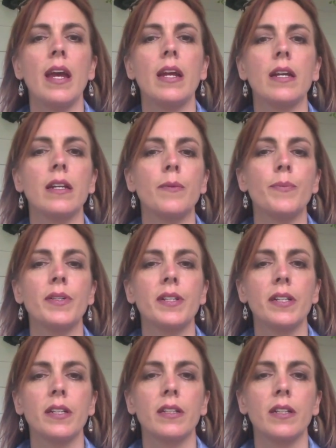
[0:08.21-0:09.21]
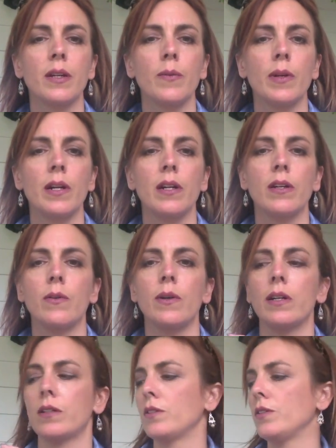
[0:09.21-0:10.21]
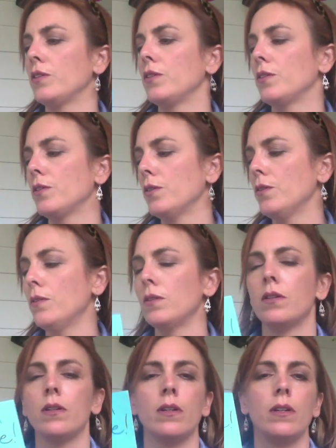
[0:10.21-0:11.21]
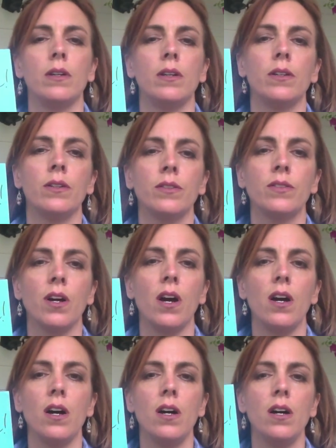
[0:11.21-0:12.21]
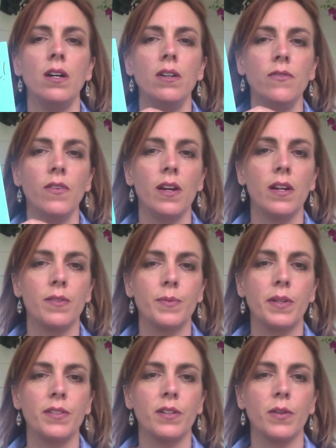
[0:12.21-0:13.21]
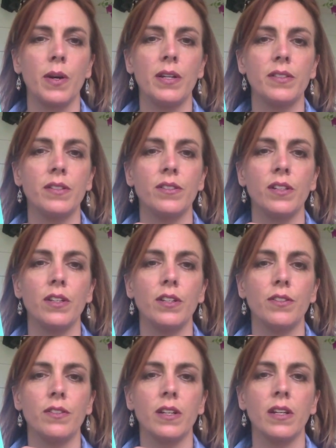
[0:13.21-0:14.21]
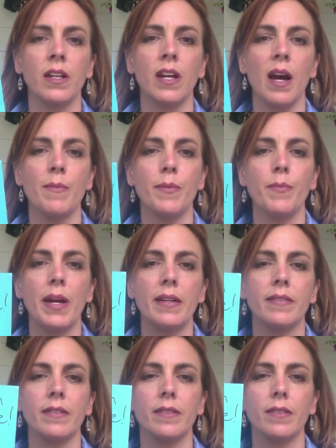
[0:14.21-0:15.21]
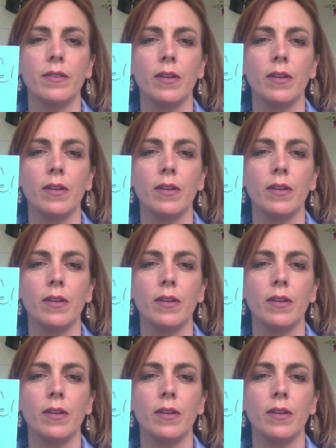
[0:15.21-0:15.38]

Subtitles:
And in particular, we're going to solve exponential equations using common bases.